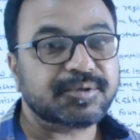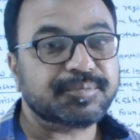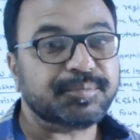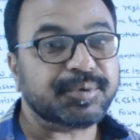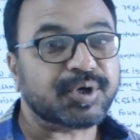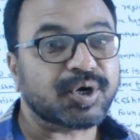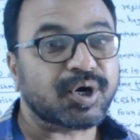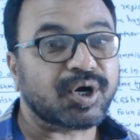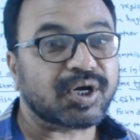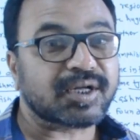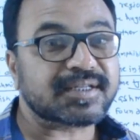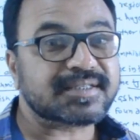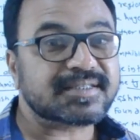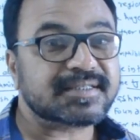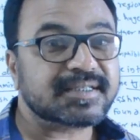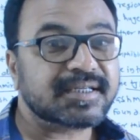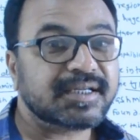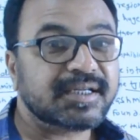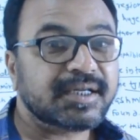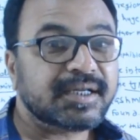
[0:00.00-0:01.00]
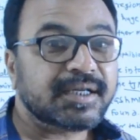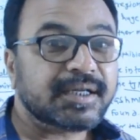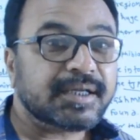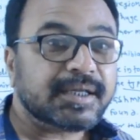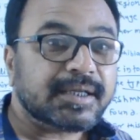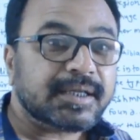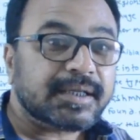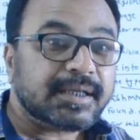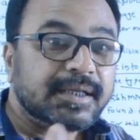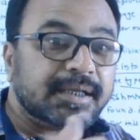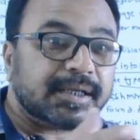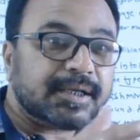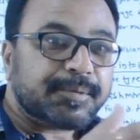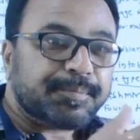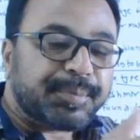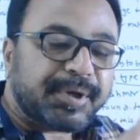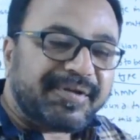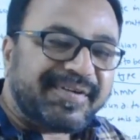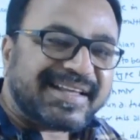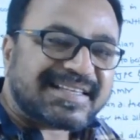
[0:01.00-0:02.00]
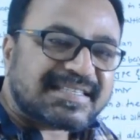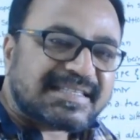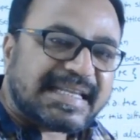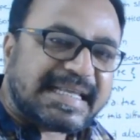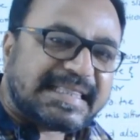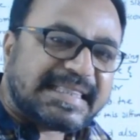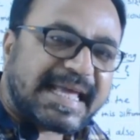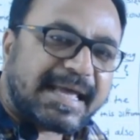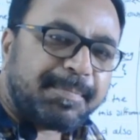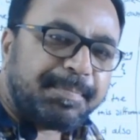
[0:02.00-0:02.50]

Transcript: Because previously